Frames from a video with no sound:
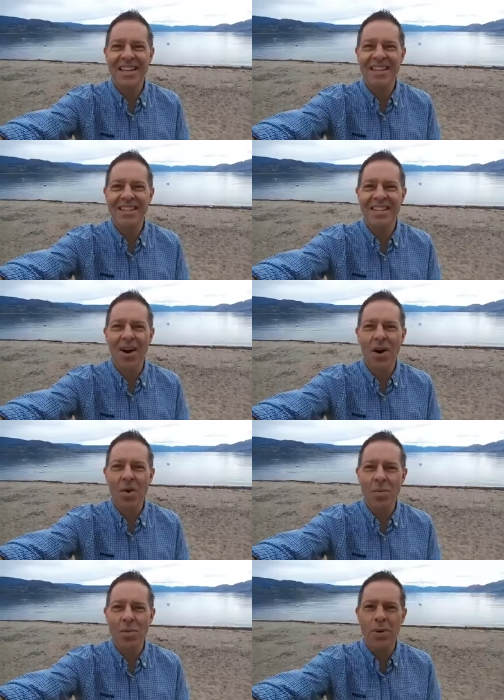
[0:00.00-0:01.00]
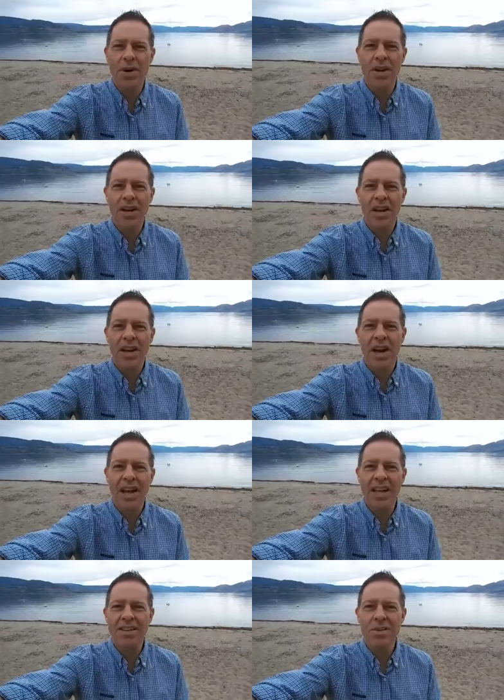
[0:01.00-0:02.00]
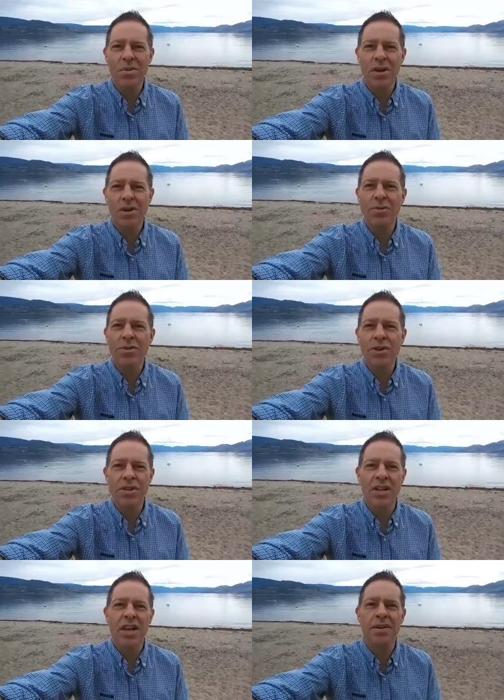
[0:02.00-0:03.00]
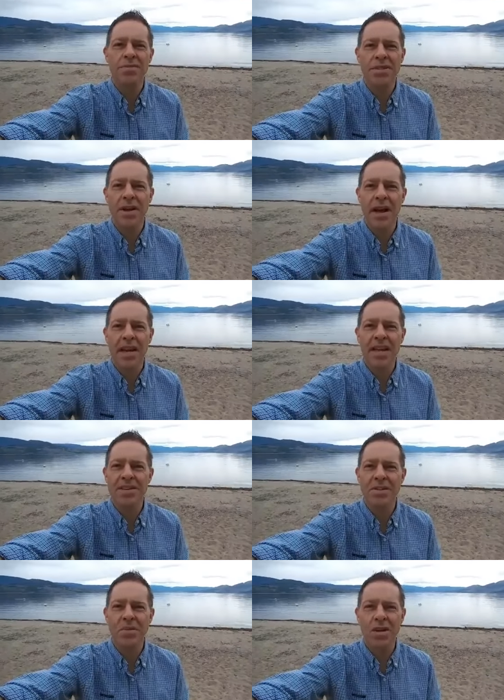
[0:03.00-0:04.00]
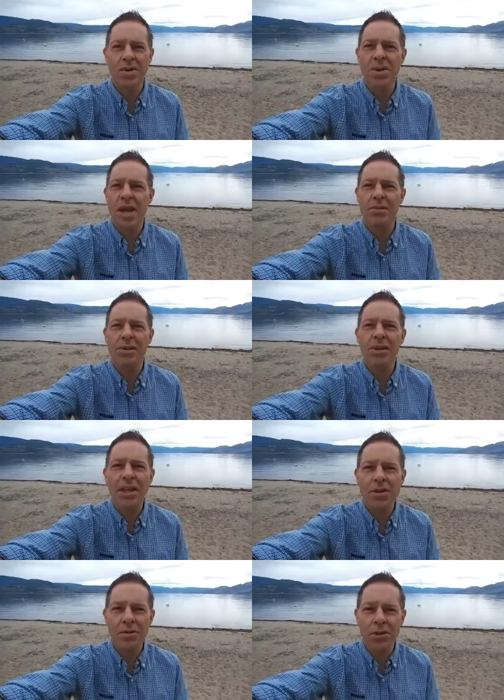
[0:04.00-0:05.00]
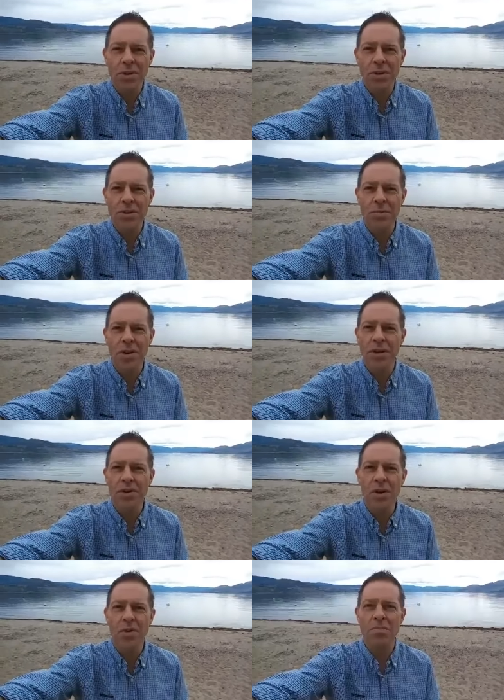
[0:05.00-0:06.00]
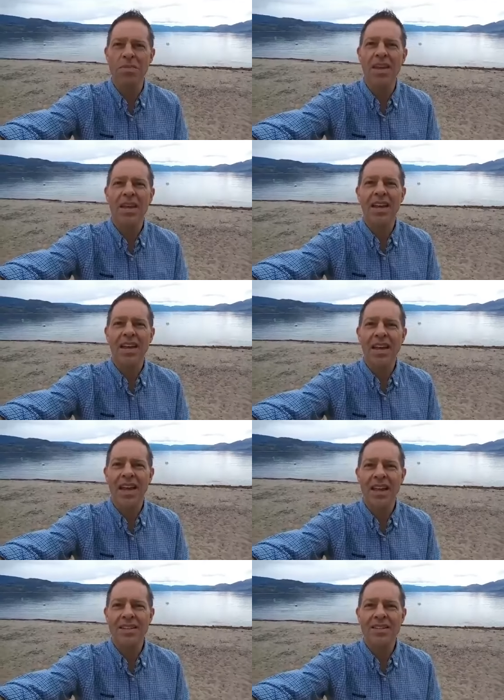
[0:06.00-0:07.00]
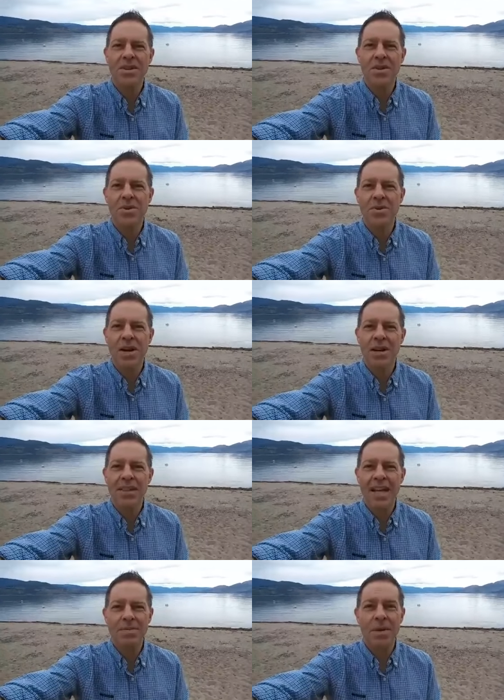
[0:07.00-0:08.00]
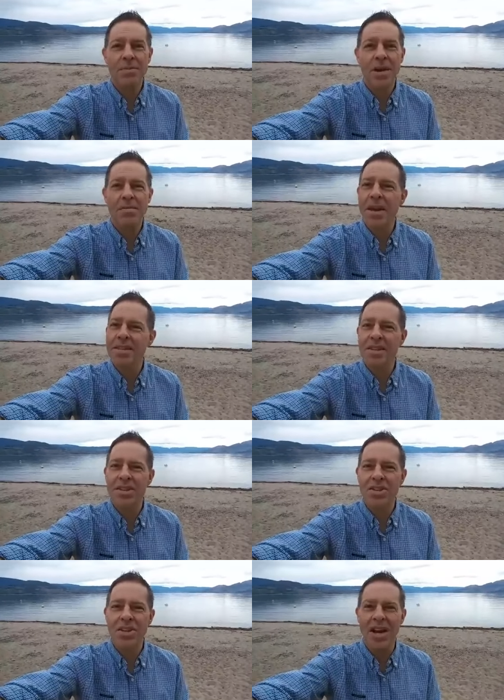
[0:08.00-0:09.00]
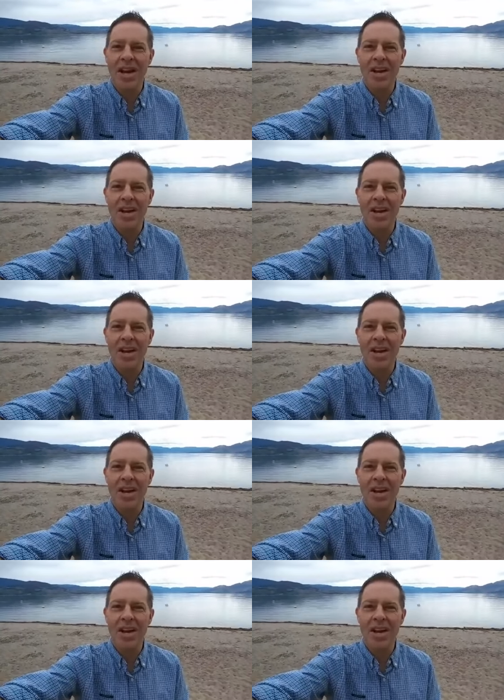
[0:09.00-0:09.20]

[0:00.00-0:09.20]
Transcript: He is the hope. Uh, he is the one who first loved. Uh, he is the one who came looking for you to bring you home. And so uh, that's been my message.